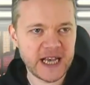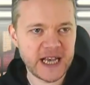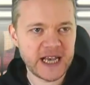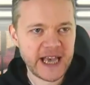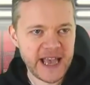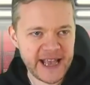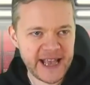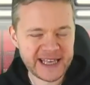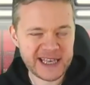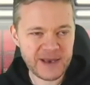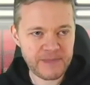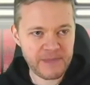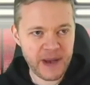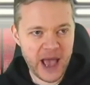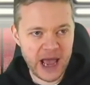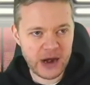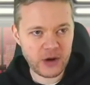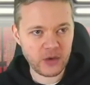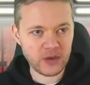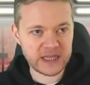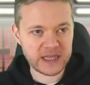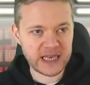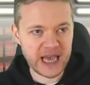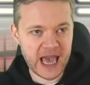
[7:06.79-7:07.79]
It's a
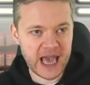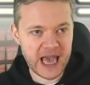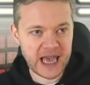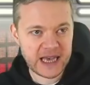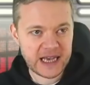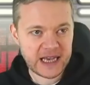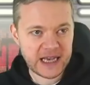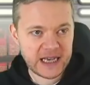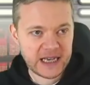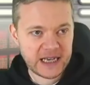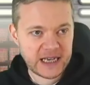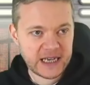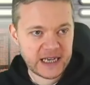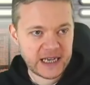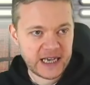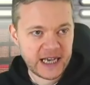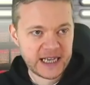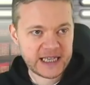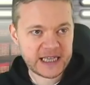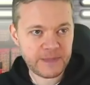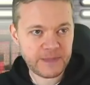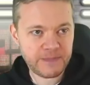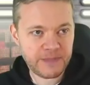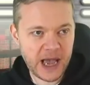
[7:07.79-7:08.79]
penalty.
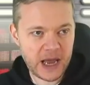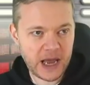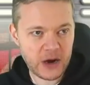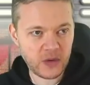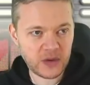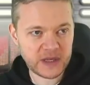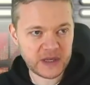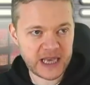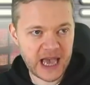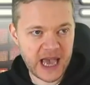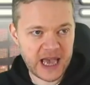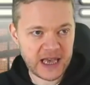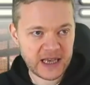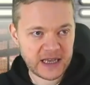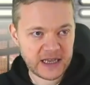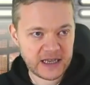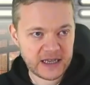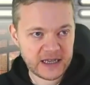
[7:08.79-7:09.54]
It's a penalty.